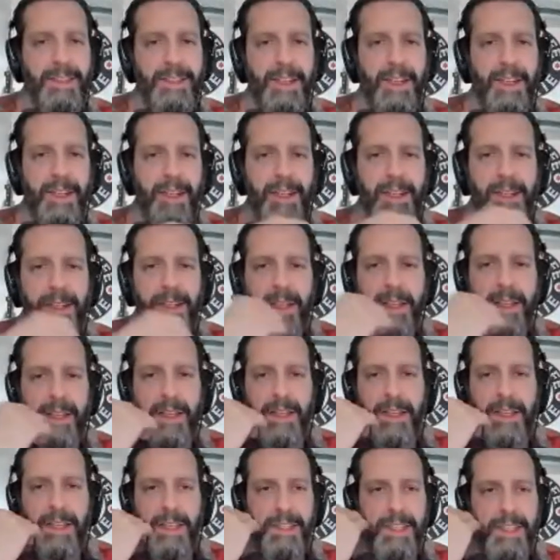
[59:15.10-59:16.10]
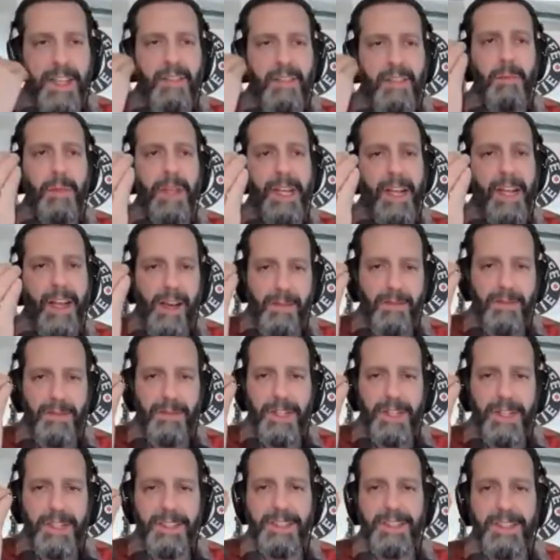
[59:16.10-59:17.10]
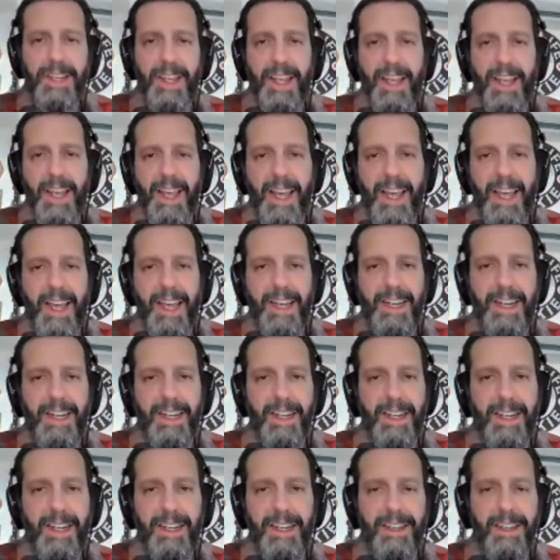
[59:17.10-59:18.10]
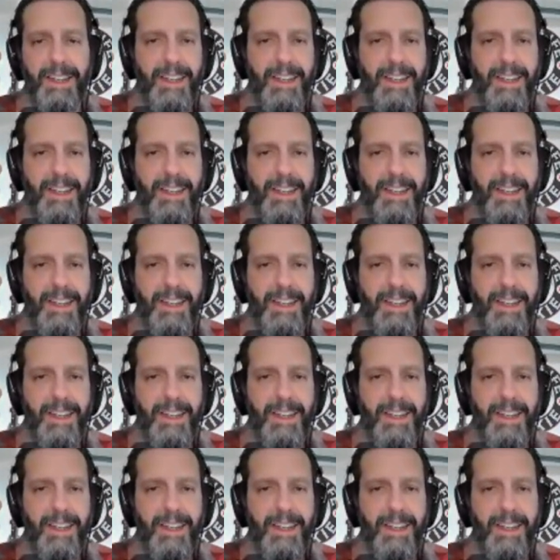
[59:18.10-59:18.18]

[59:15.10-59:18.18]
uh, has given me confidence and uh,